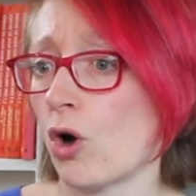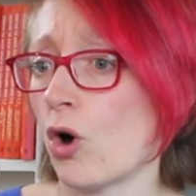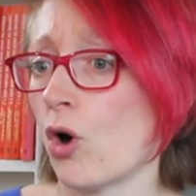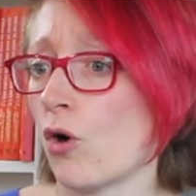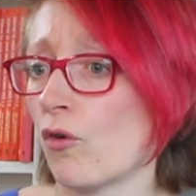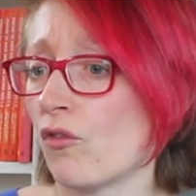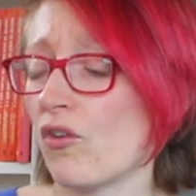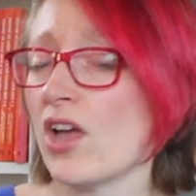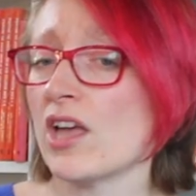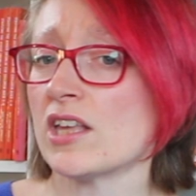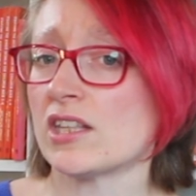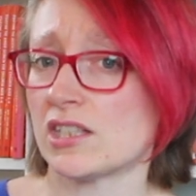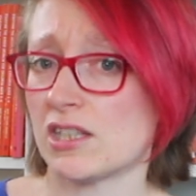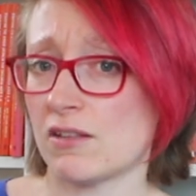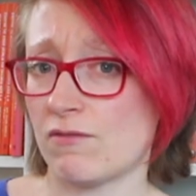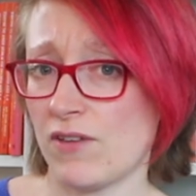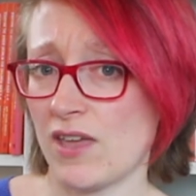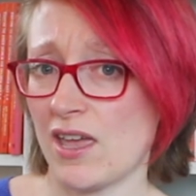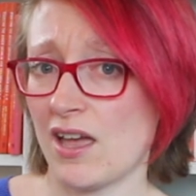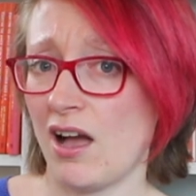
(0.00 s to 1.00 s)
of
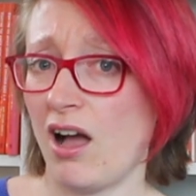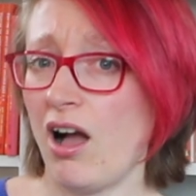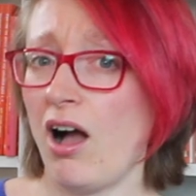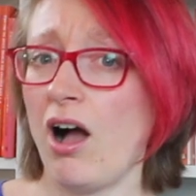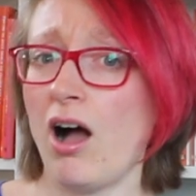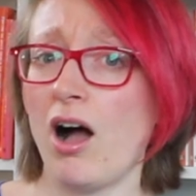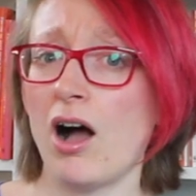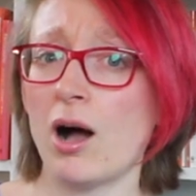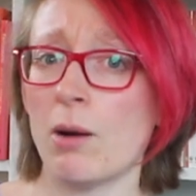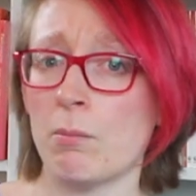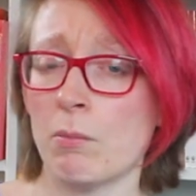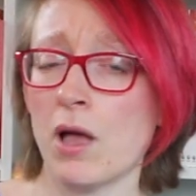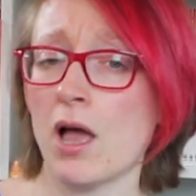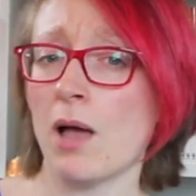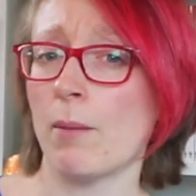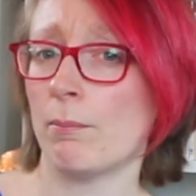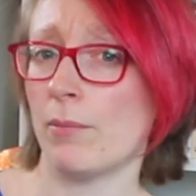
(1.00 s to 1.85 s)
severe harm